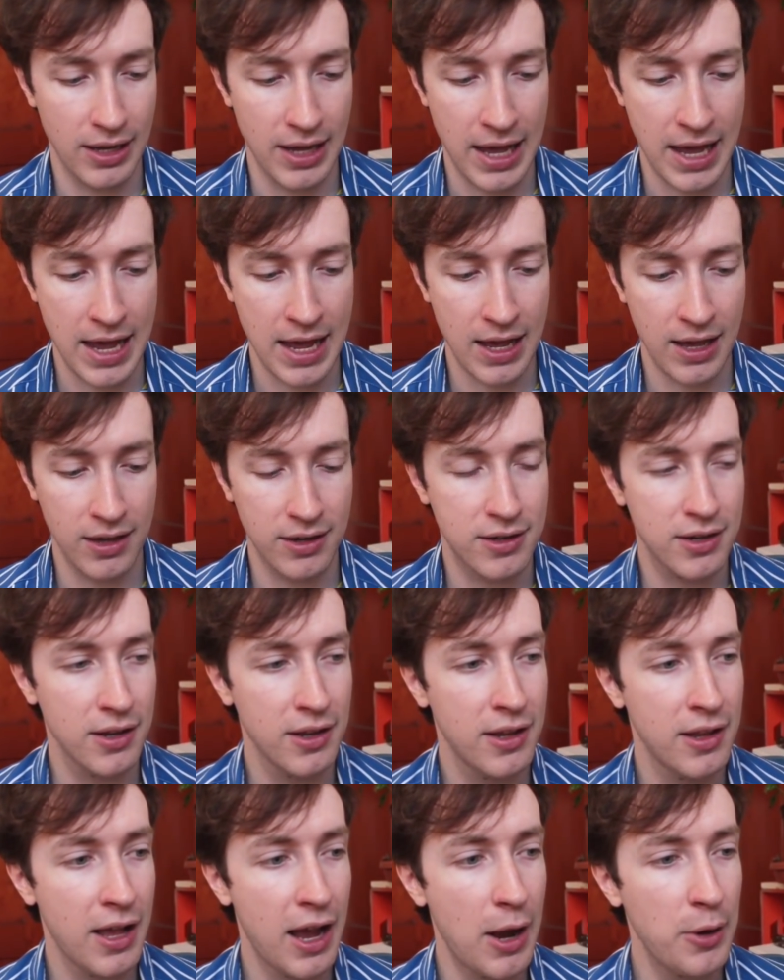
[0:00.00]
And
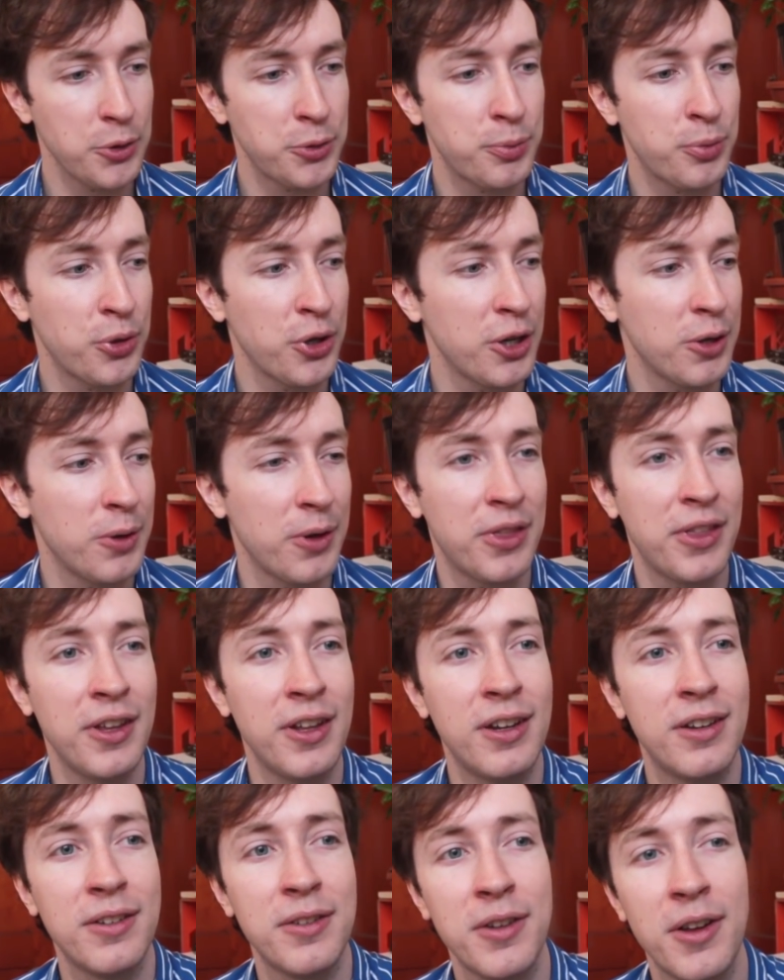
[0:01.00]
I was printing with
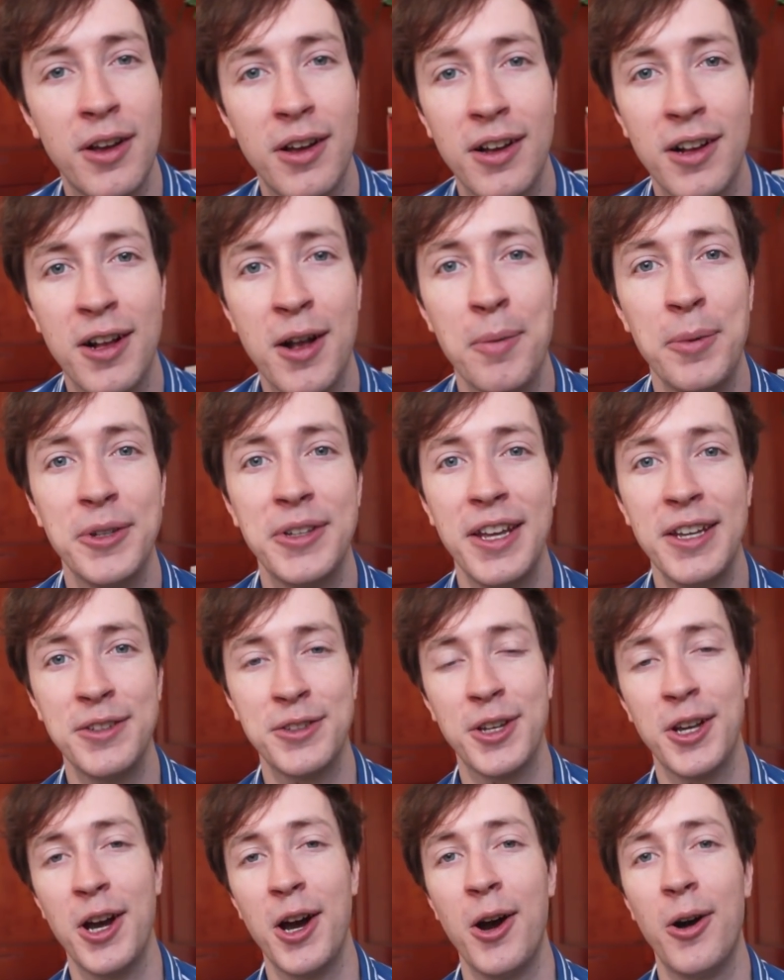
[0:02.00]
it a couple
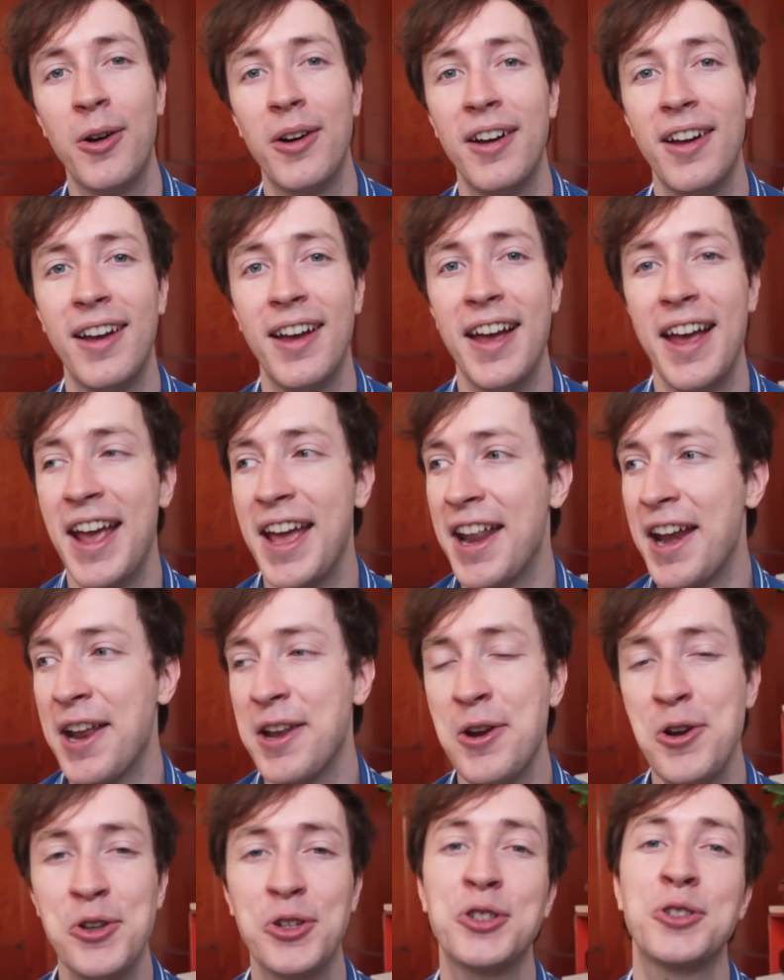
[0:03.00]
days ago and I
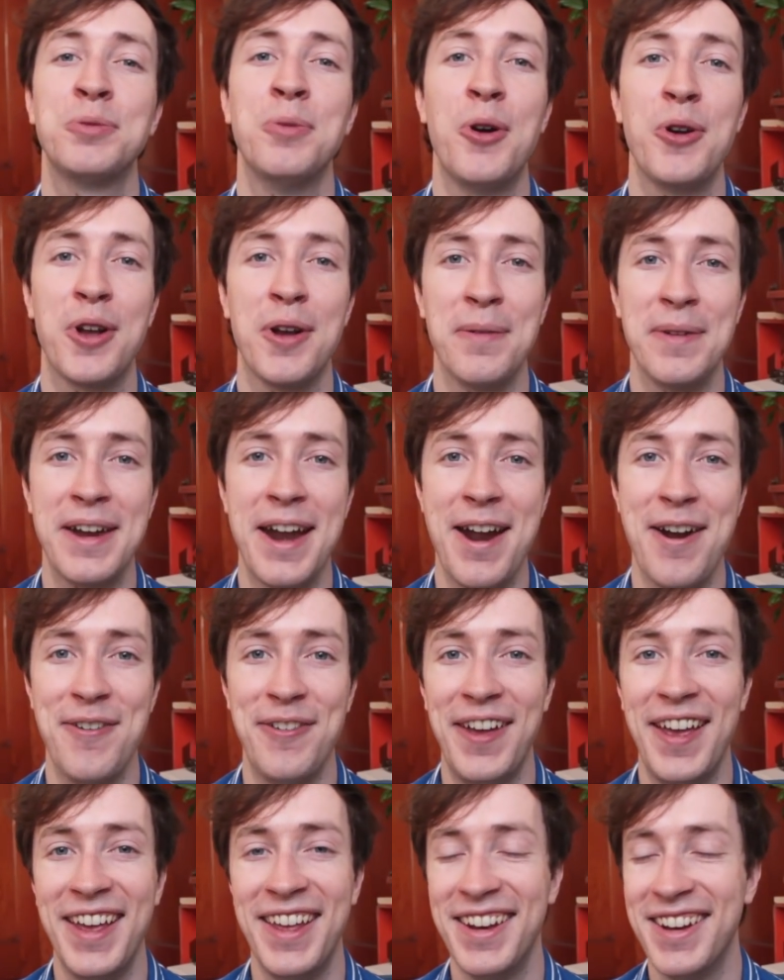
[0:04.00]
noticed smoke coming out
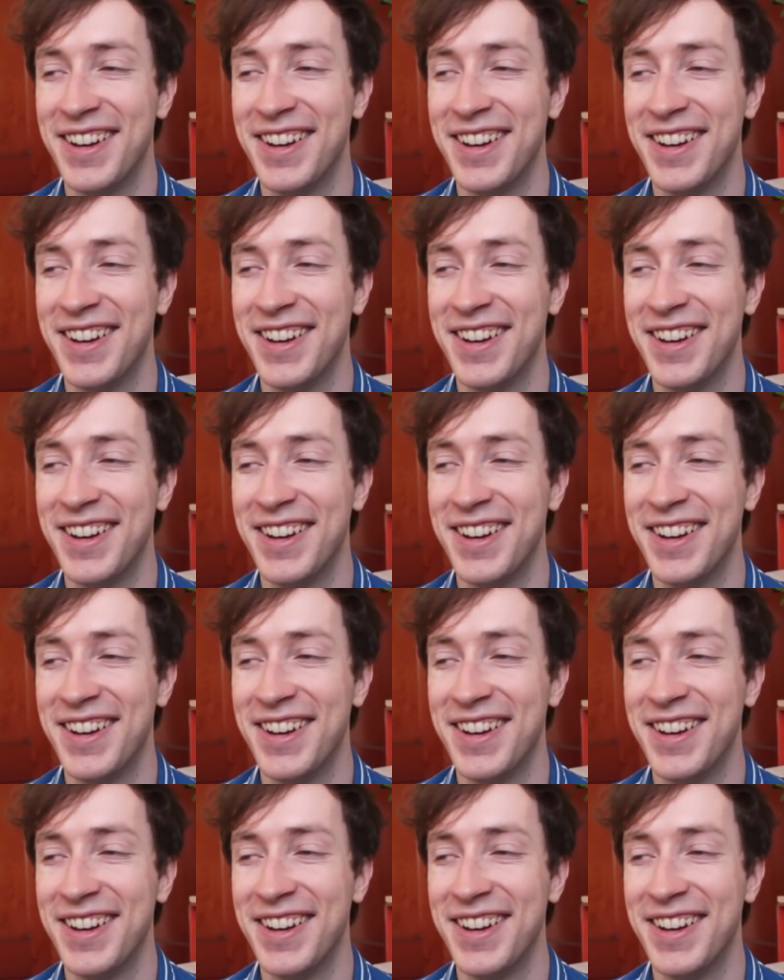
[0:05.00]
of it.